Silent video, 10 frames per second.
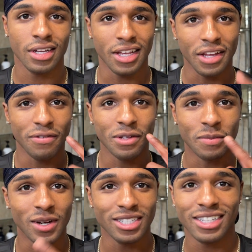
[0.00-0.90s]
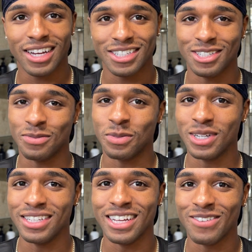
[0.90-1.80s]
Even the mustache is pretty
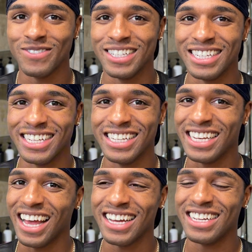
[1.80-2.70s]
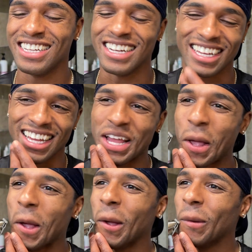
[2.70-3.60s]
tempting. Nah? Okay.
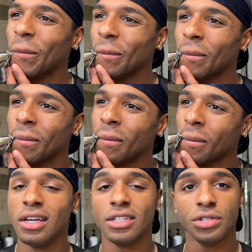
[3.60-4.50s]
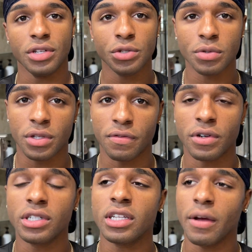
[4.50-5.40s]
So this was the
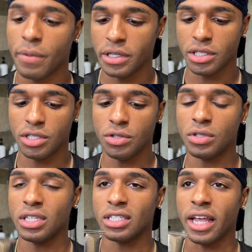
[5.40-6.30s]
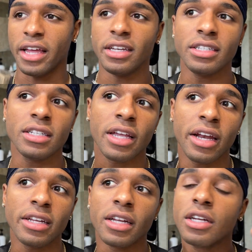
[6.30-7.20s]
first step. I just used this Andis to get
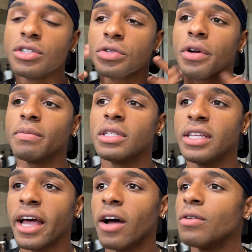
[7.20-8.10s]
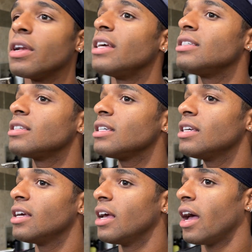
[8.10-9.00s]
it trimmed down nicely.
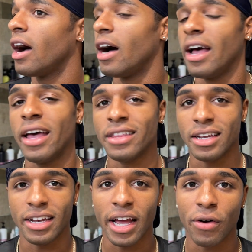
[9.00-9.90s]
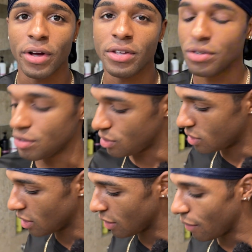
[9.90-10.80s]
And then now I use
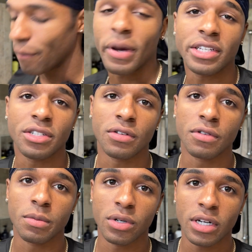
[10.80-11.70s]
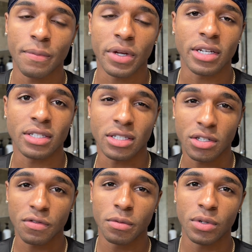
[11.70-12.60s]
my Silver Bullet because the
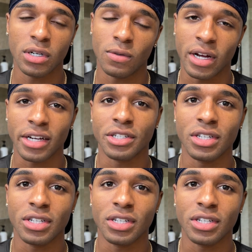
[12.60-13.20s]
Silver Bullet will actually